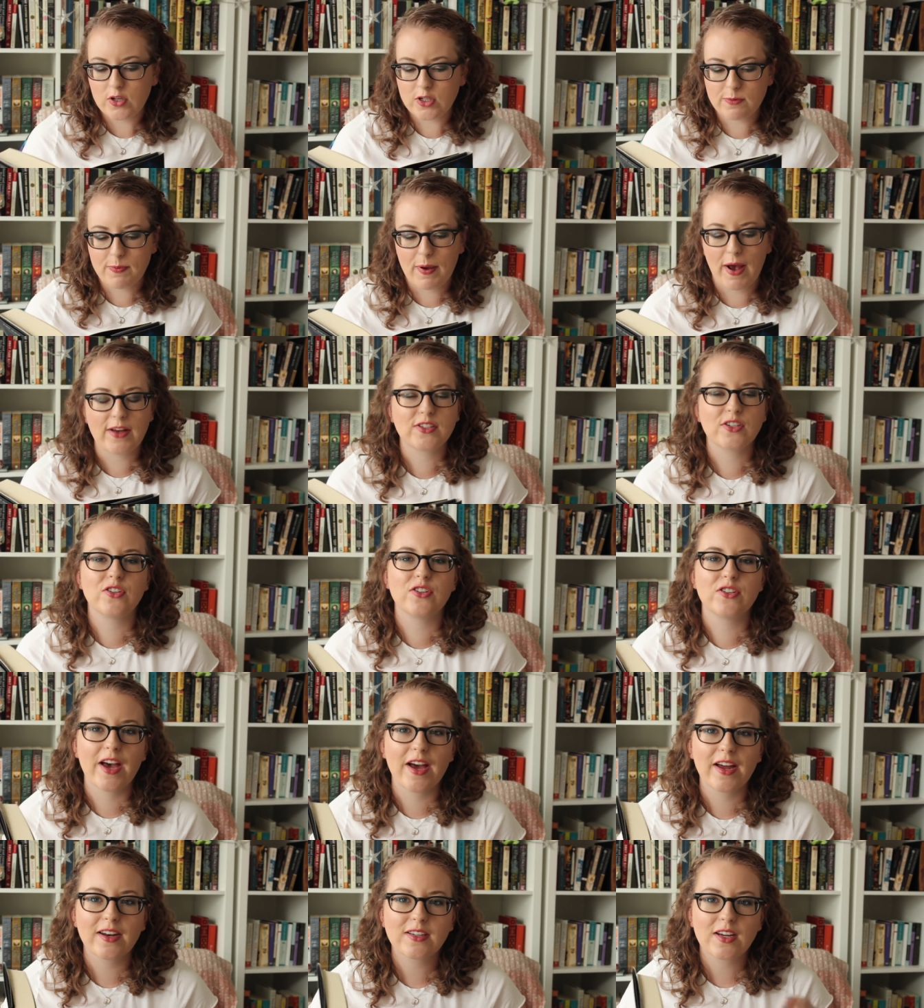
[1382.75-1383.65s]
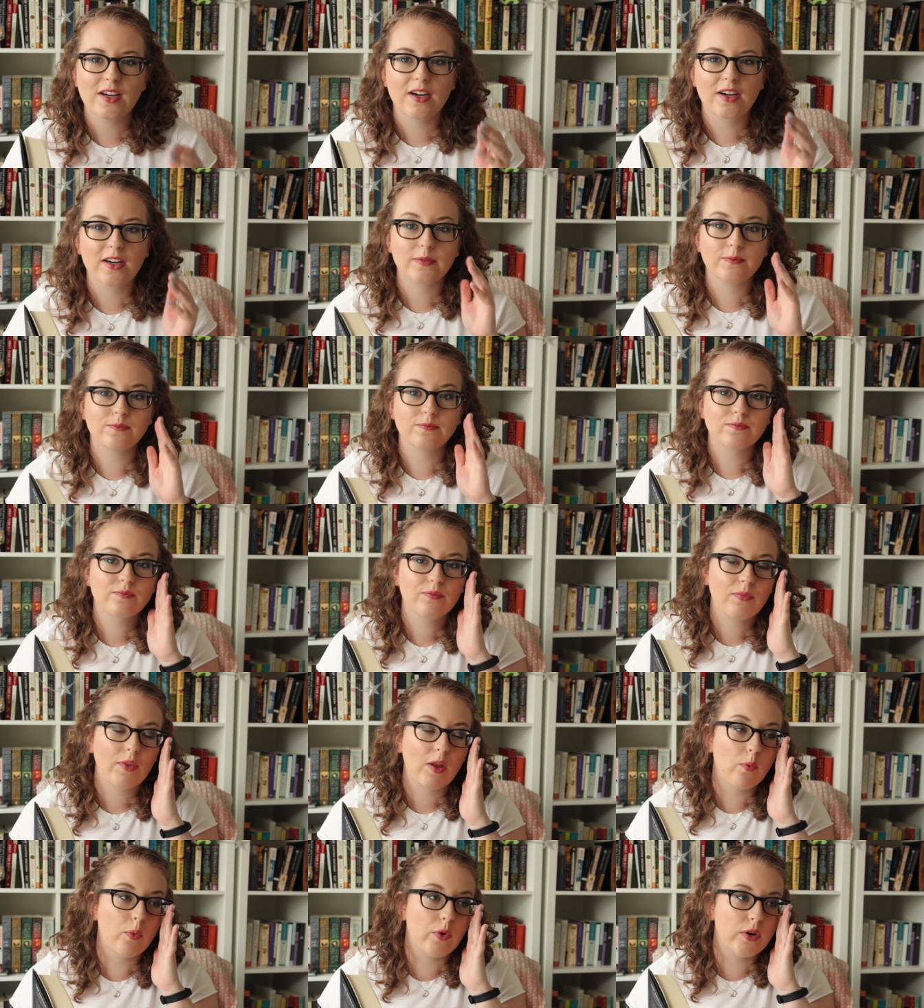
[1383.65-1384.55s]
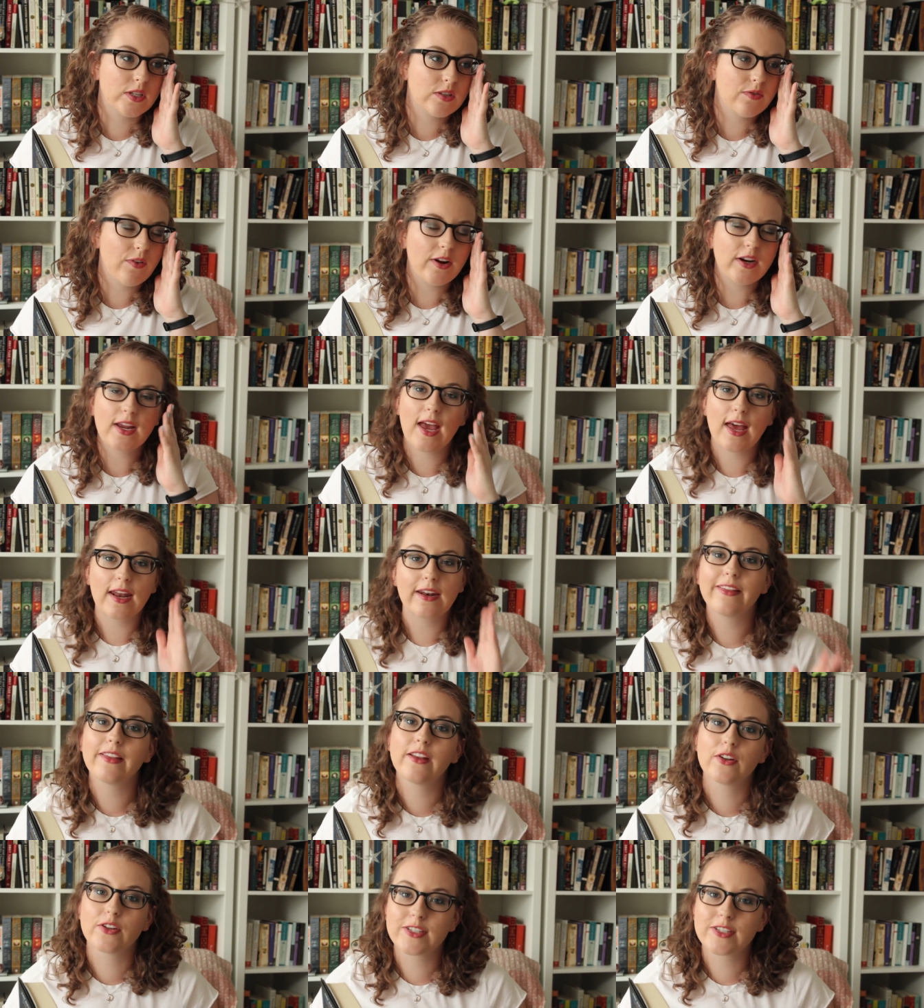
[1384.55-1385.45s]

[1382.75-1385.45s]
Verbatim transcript: just a passage that um, was funny and a little